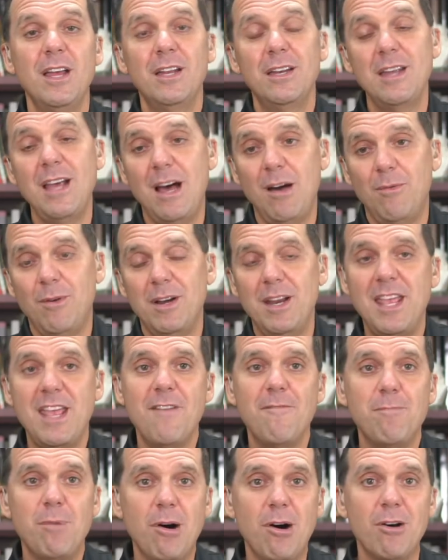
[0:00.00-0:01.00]
Now, I want to
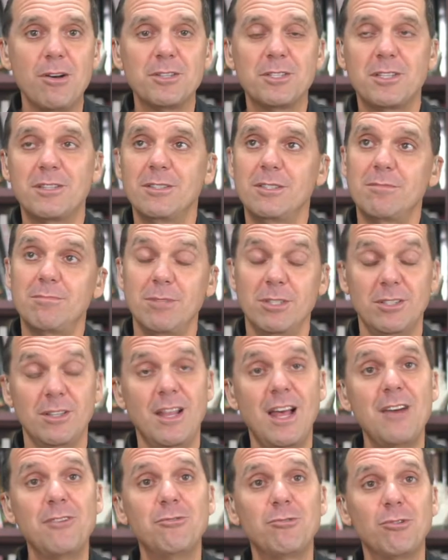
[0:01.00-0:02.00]
give pause, because there's a
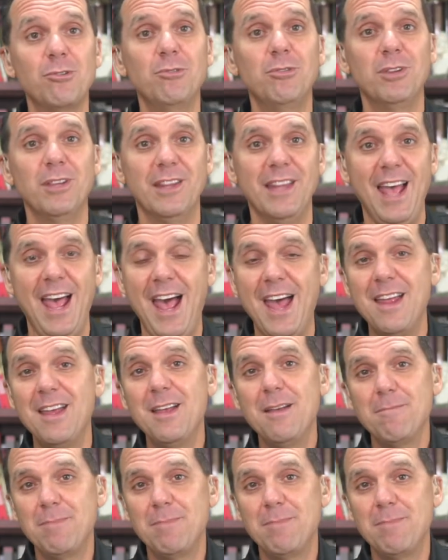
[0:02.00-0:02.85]
lot of truth in that.